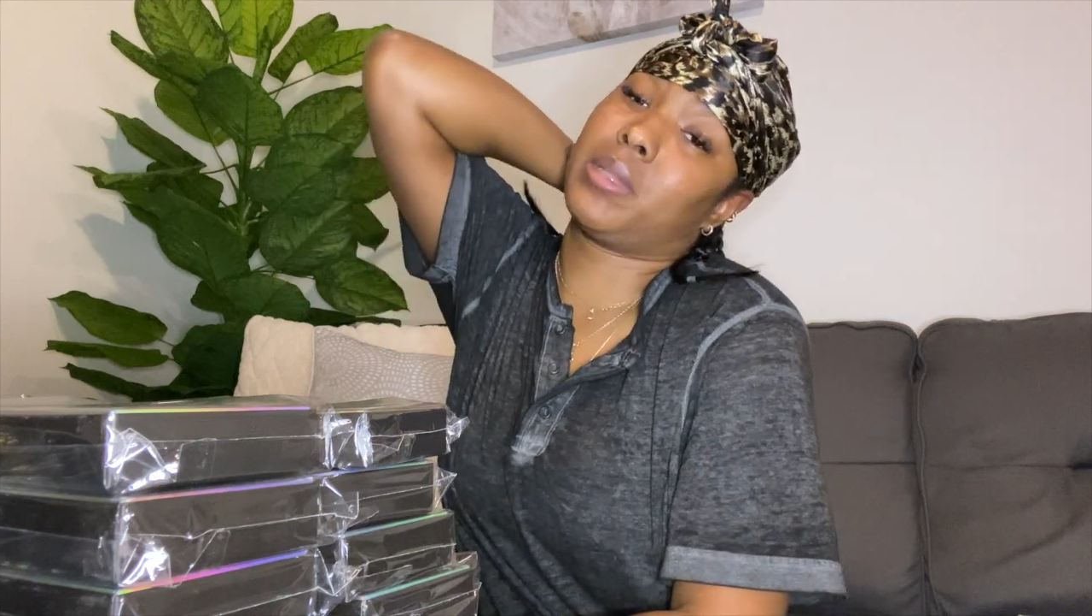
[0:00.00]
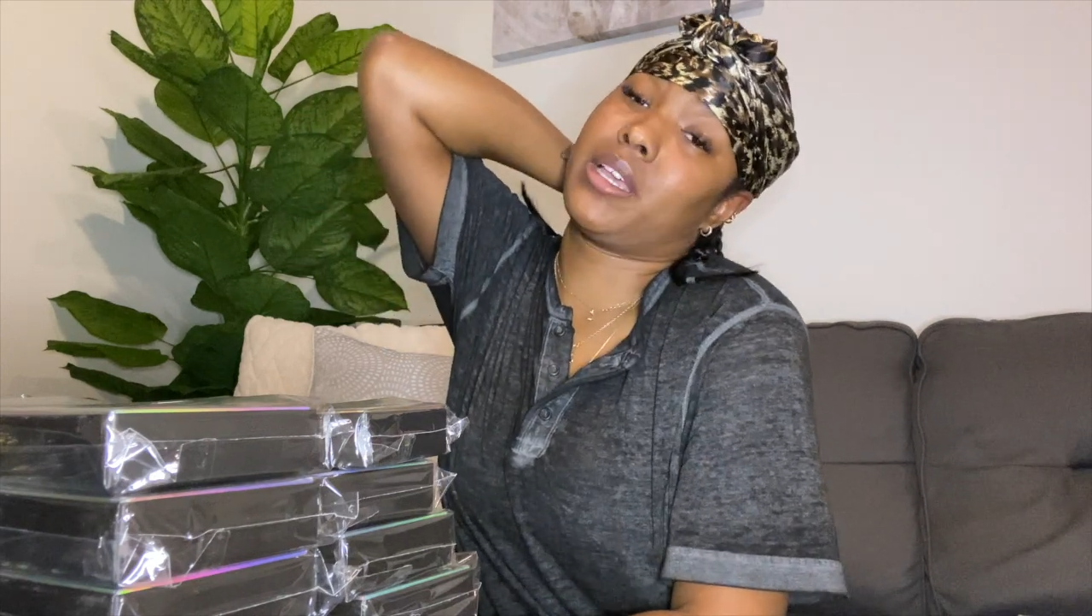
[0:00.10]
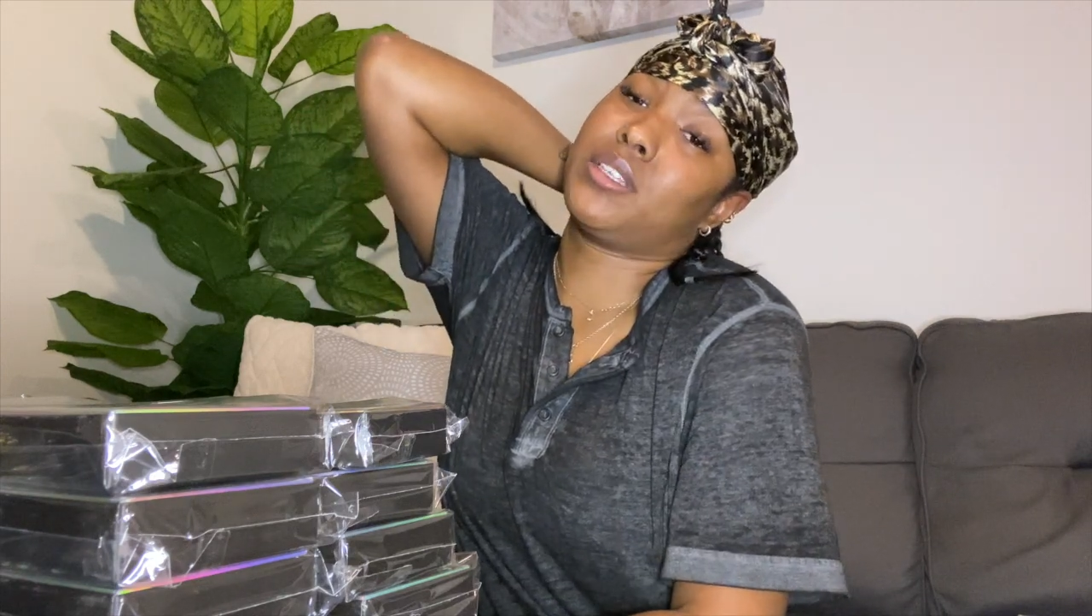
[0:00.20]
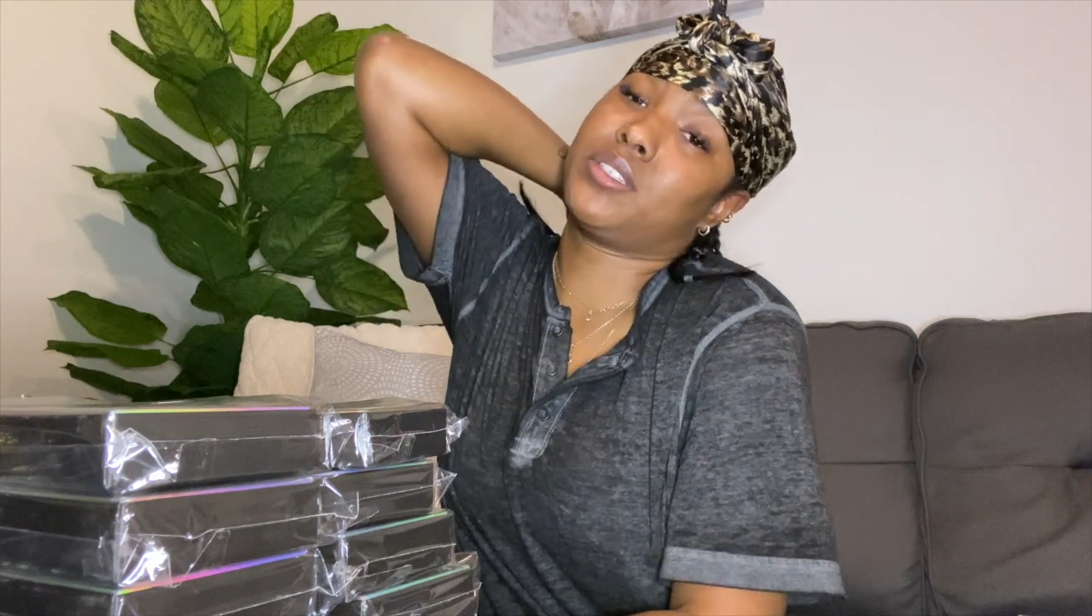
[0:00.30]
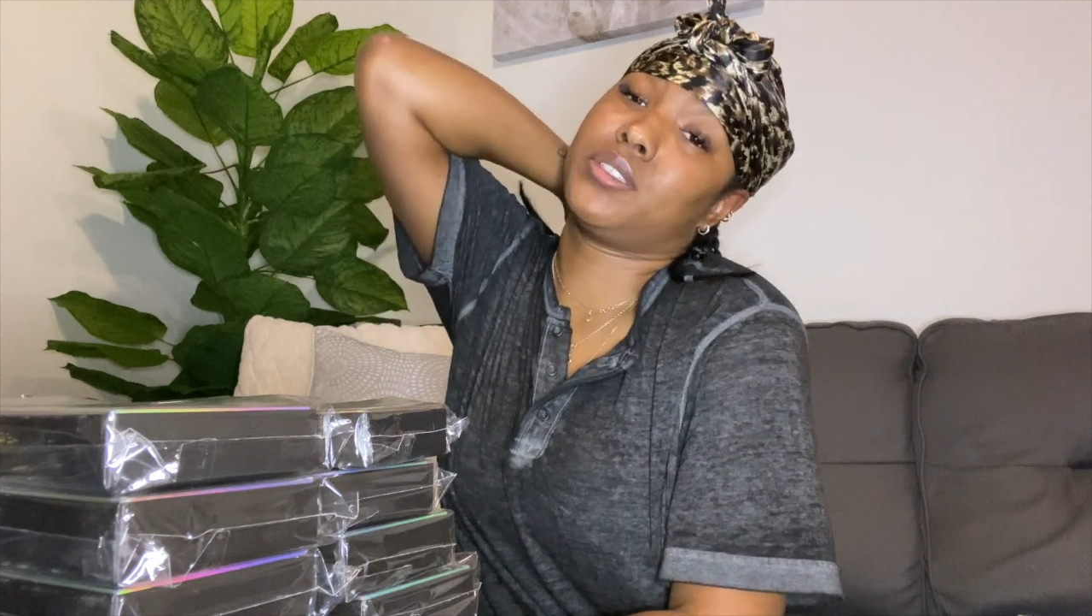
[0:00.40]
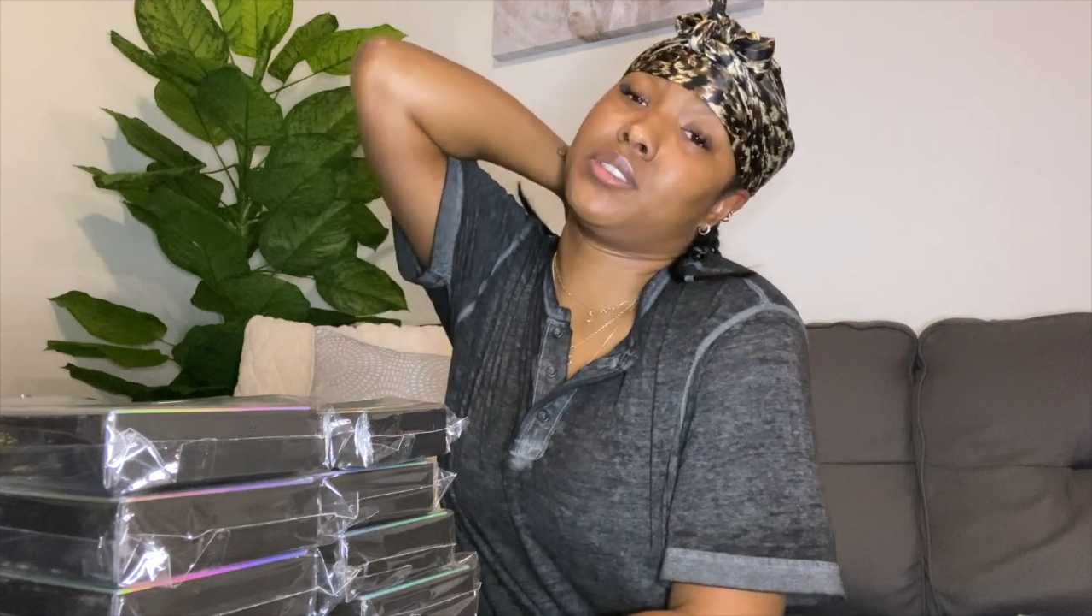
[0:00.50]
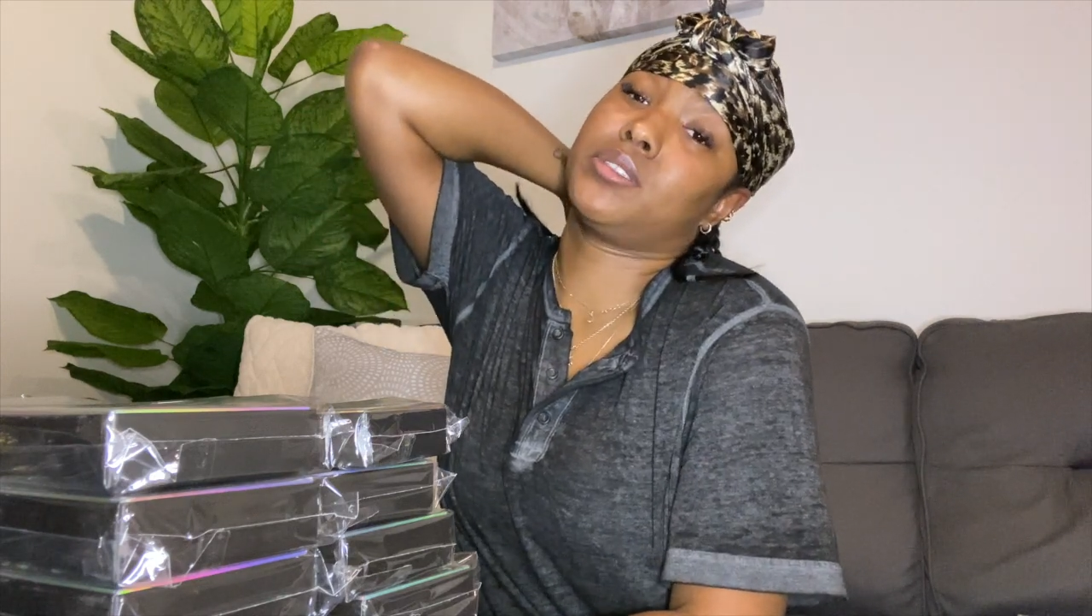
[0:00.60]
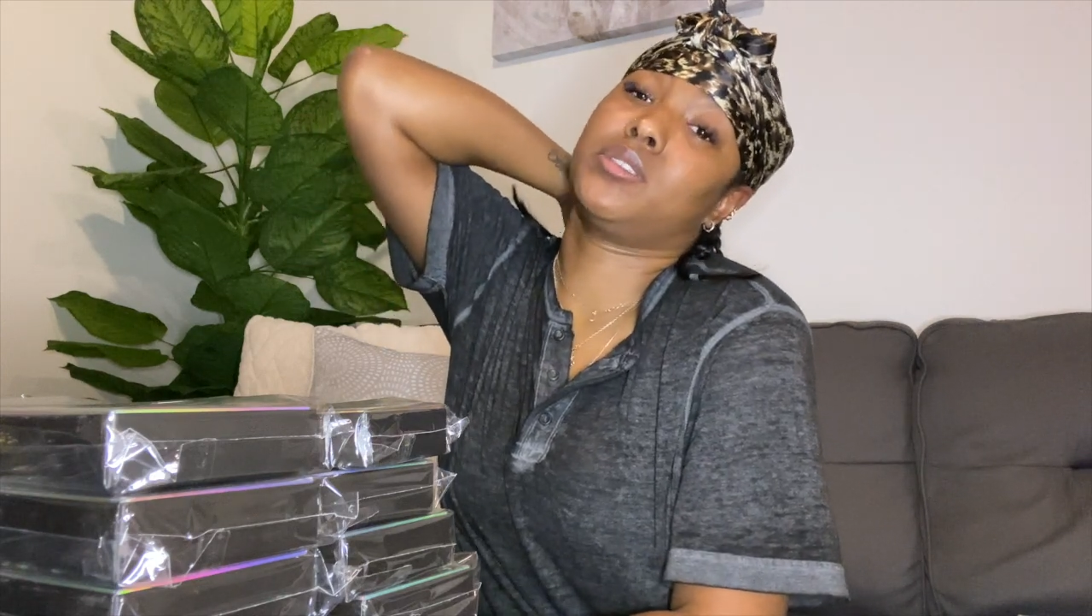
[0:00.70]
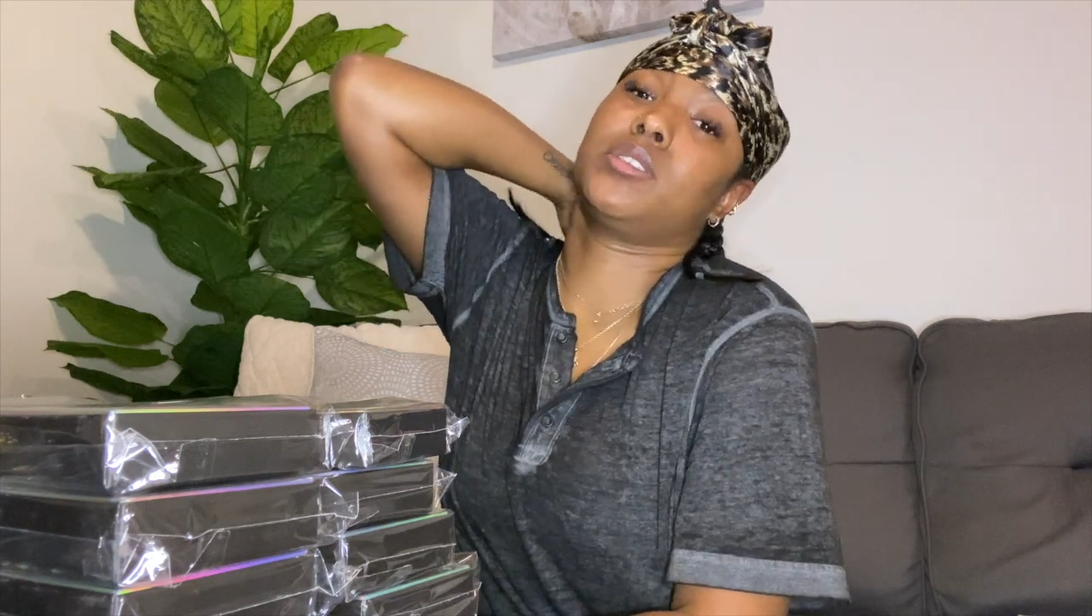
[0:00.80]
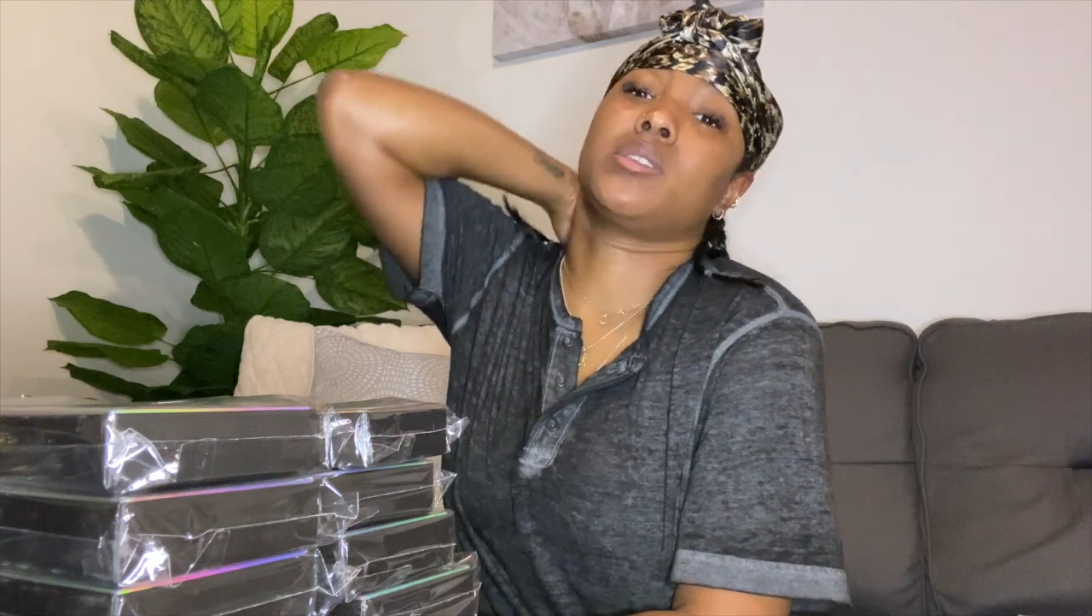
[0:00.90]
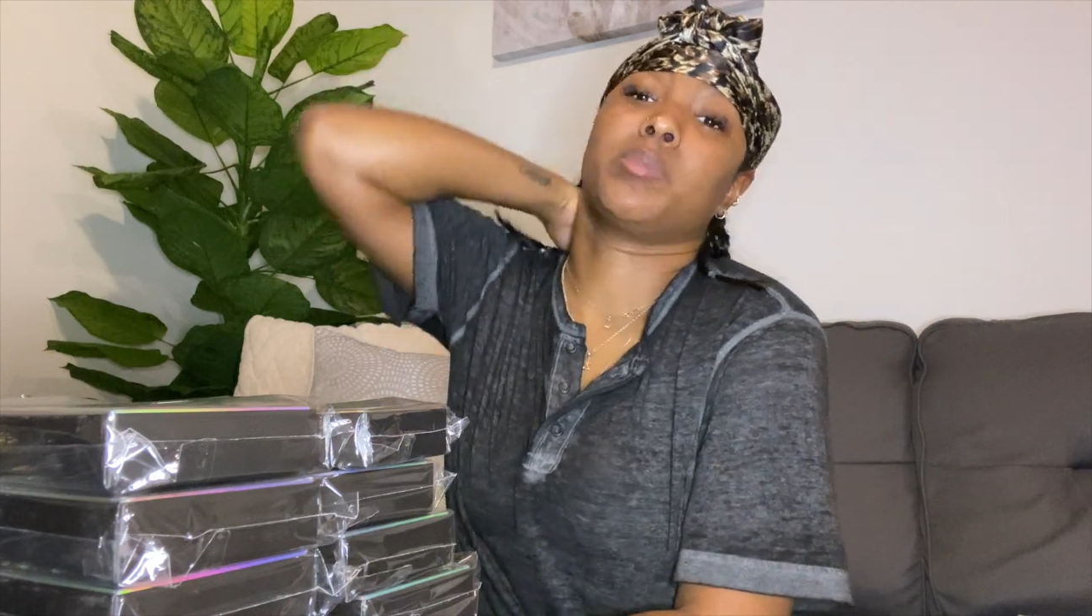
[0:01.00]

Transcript: lashes, just